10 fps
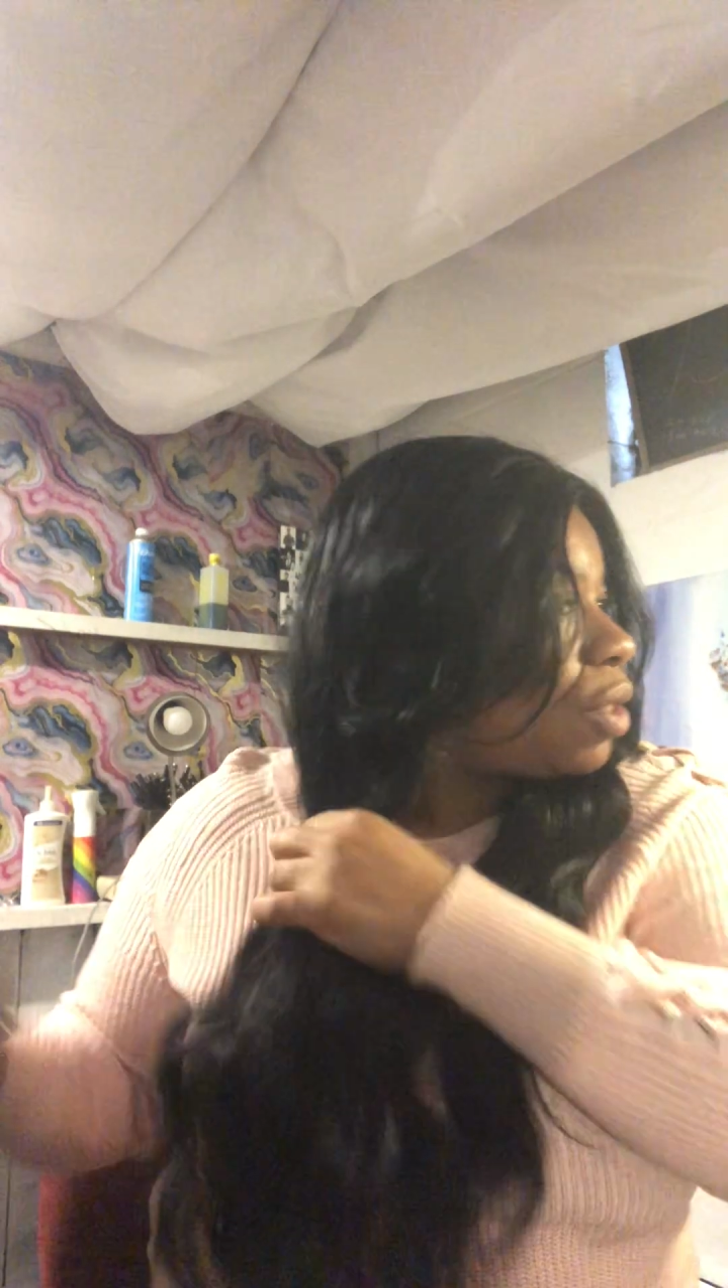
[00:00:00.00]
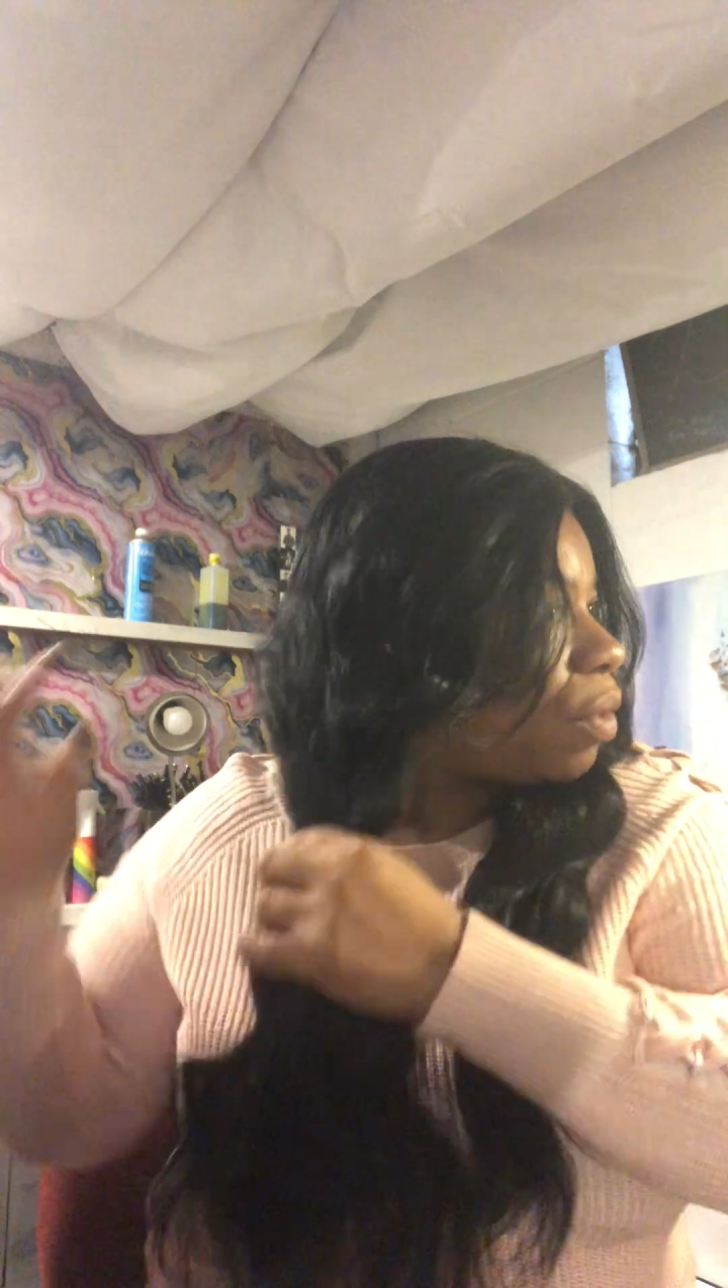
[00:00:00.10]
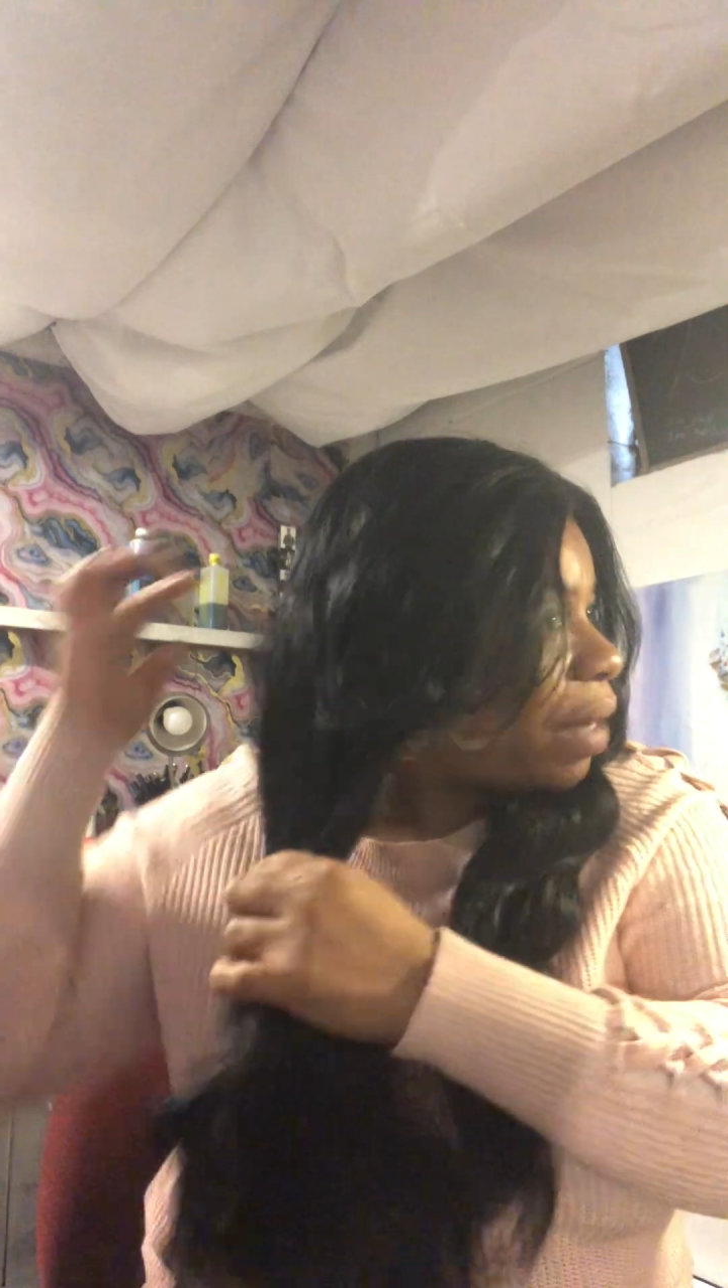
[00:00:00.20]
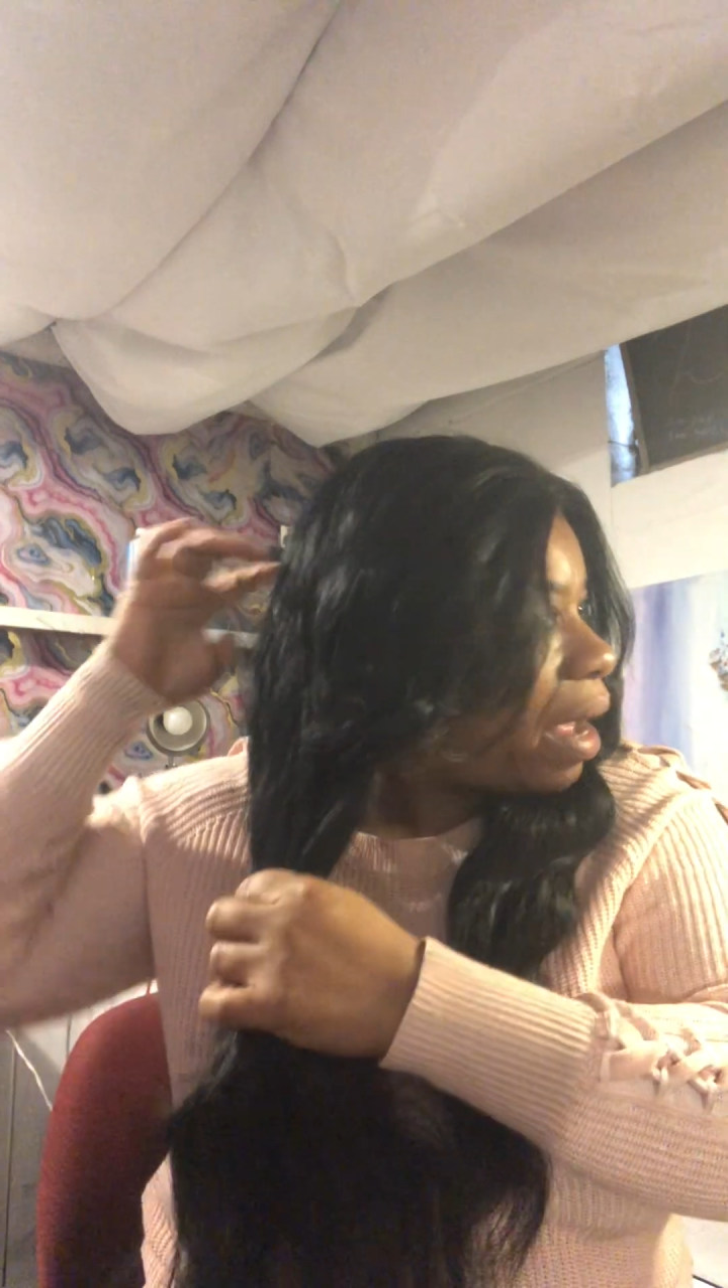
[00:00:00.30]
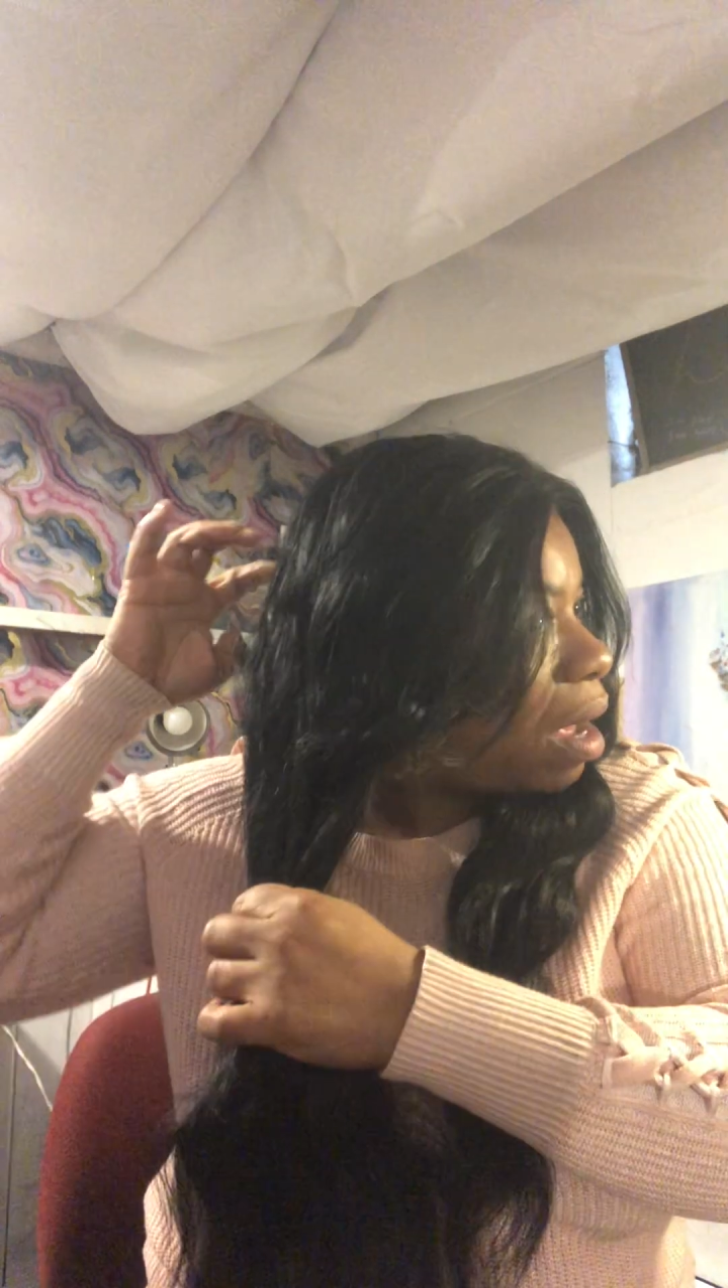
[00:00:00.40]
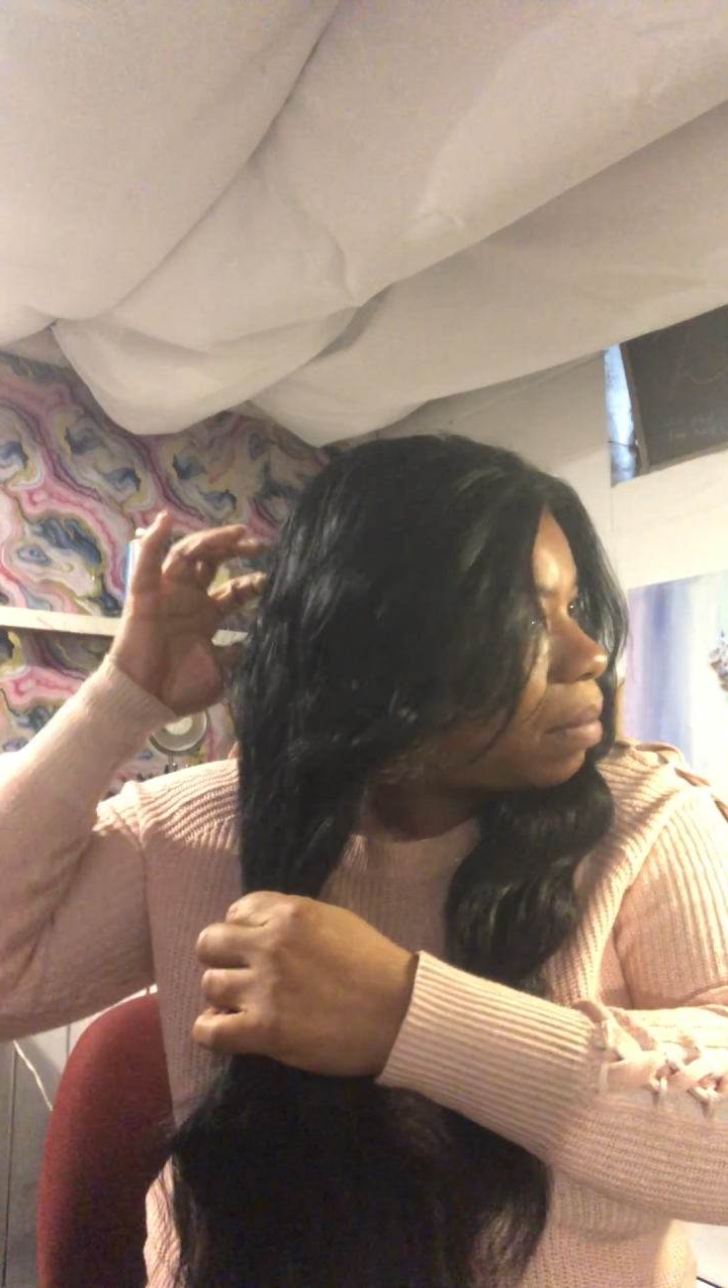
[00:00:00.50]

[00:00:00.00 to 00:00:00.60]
So now